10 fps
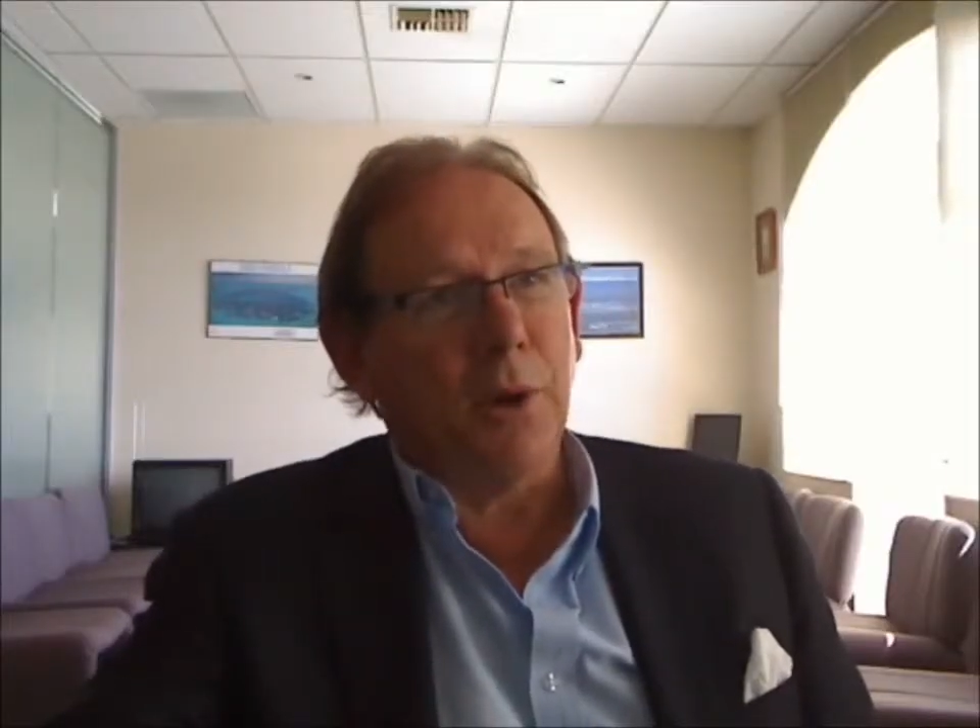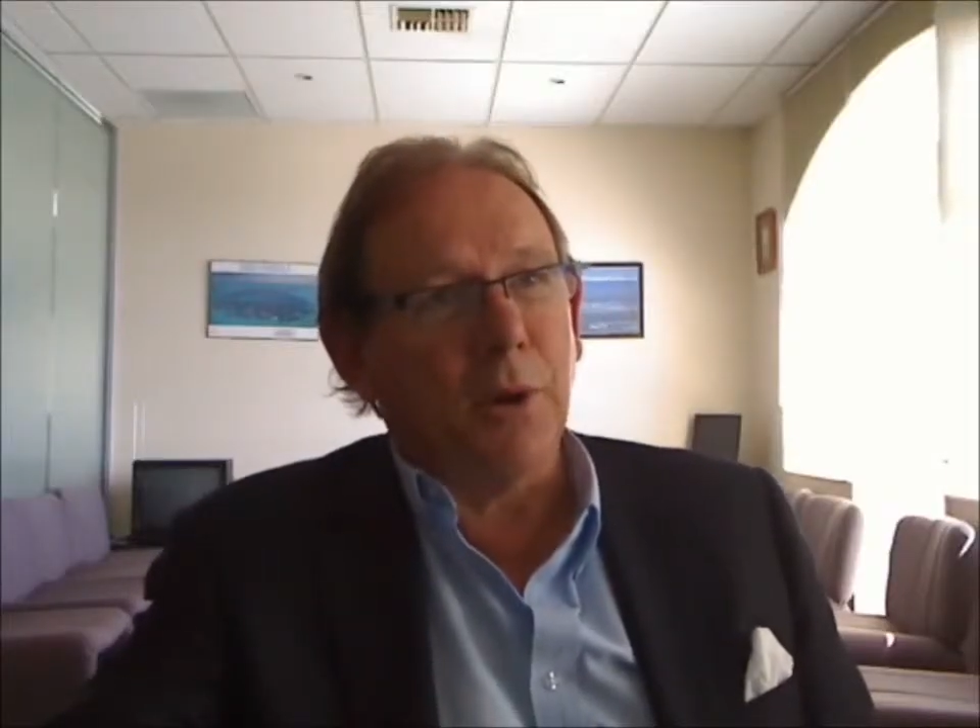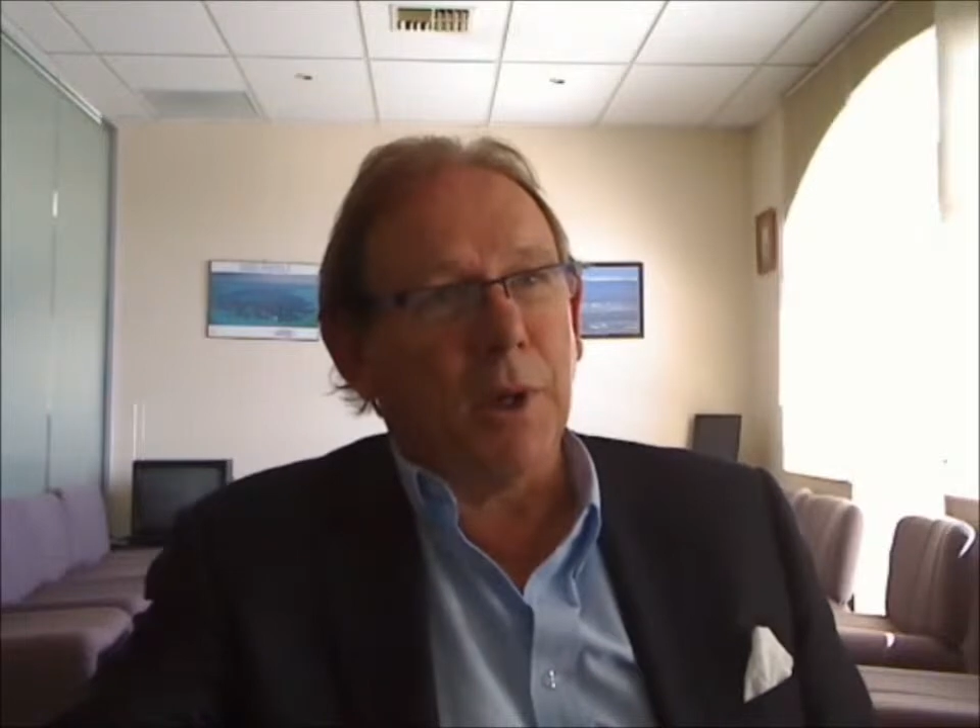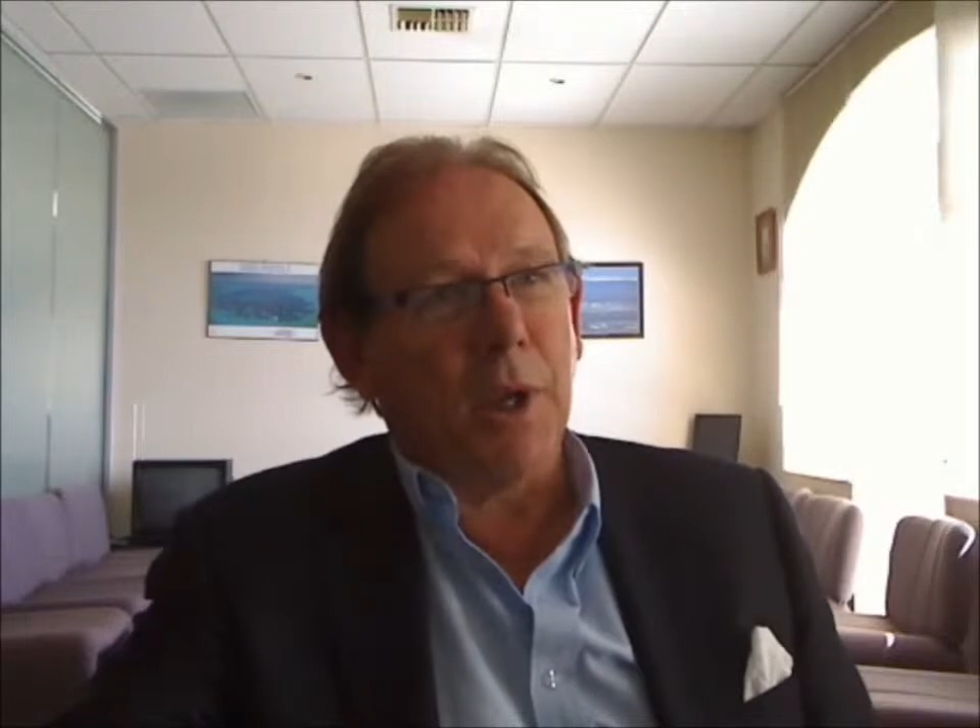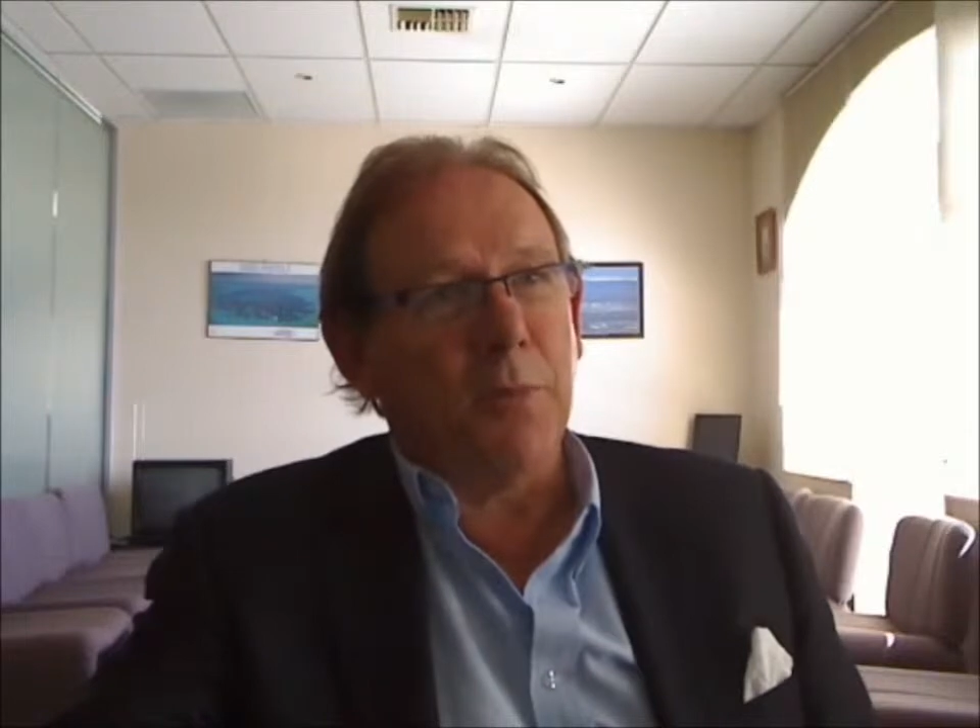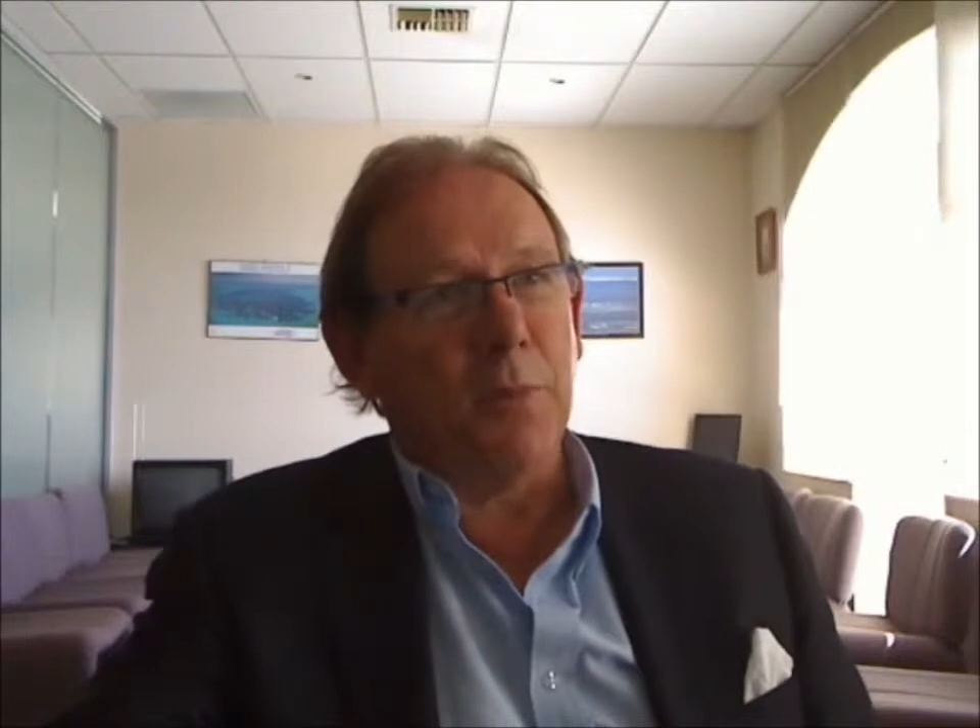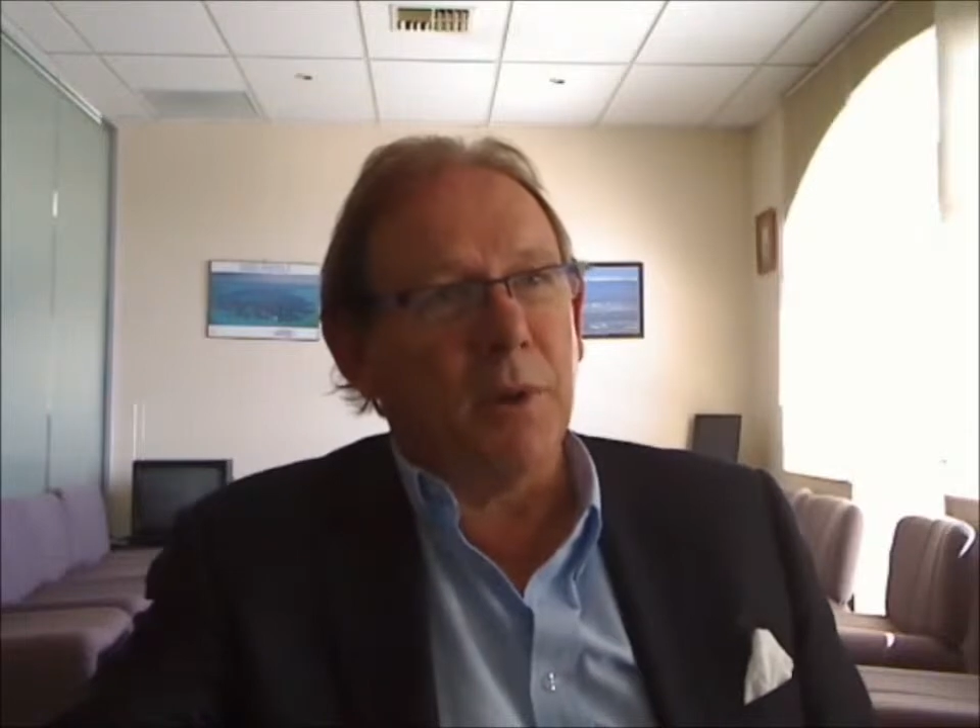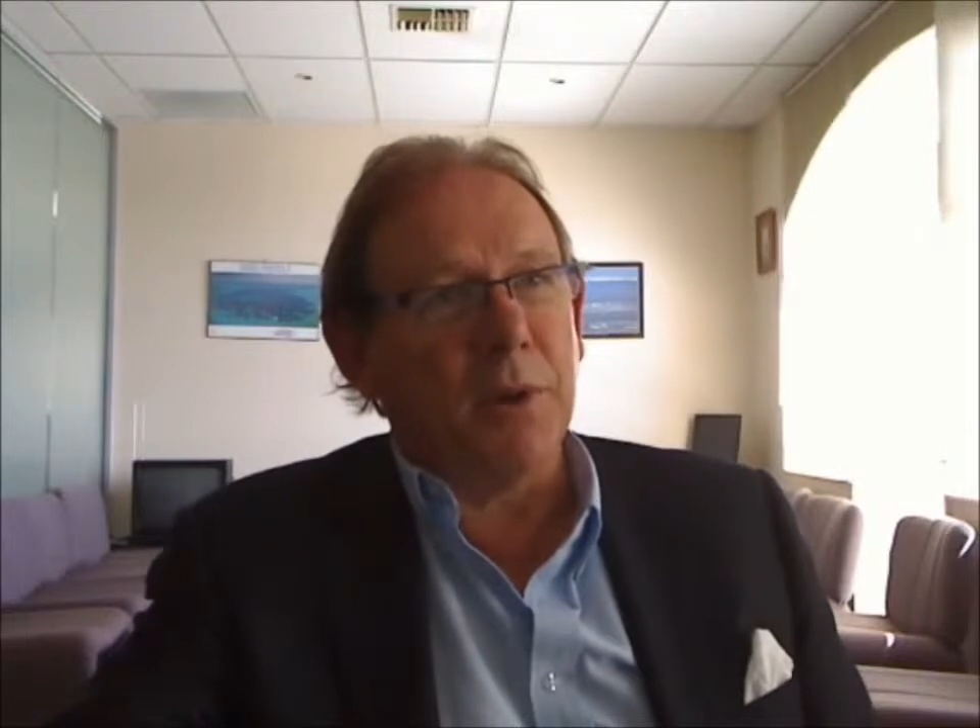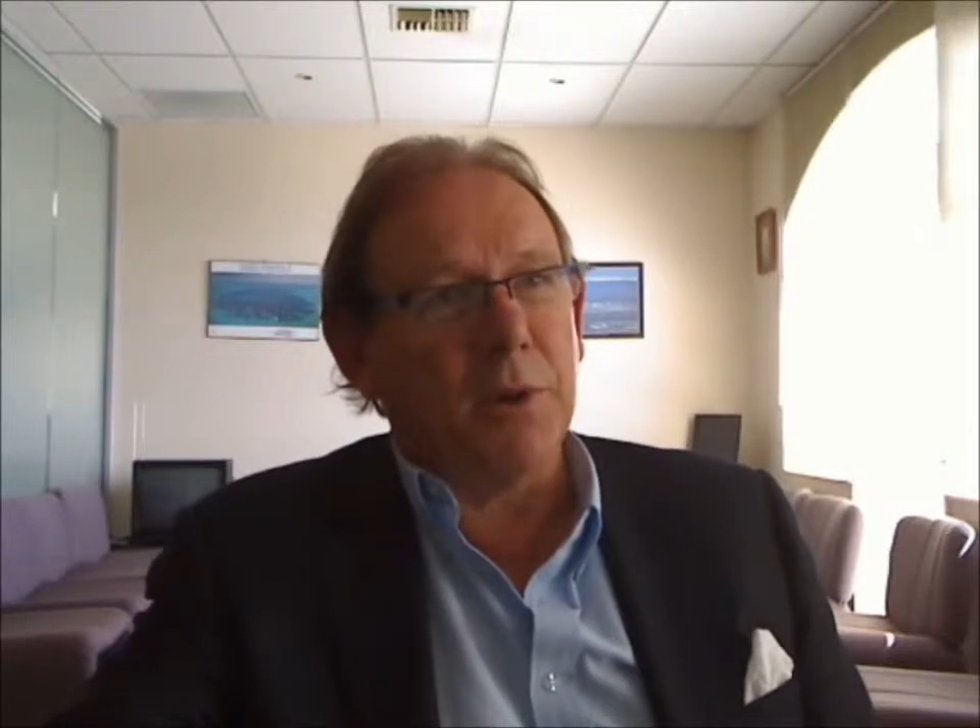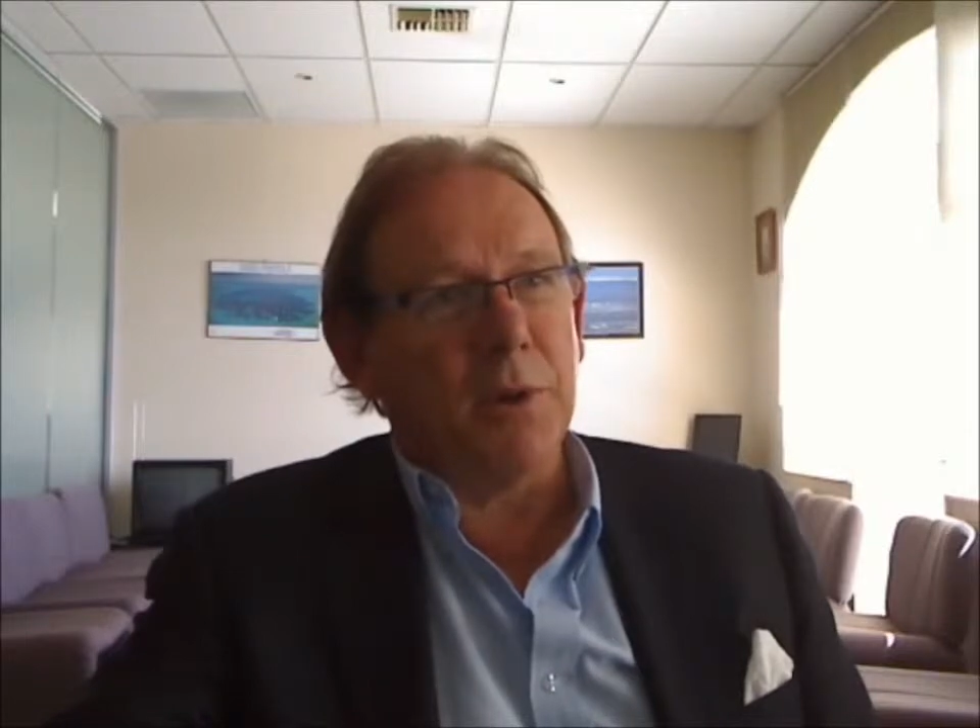the
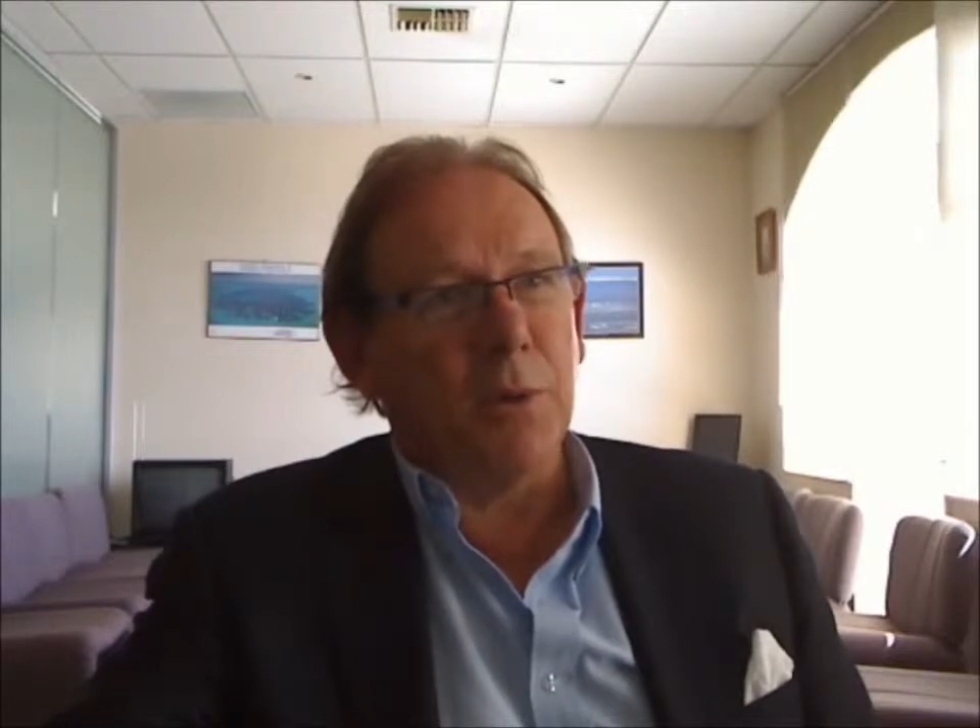government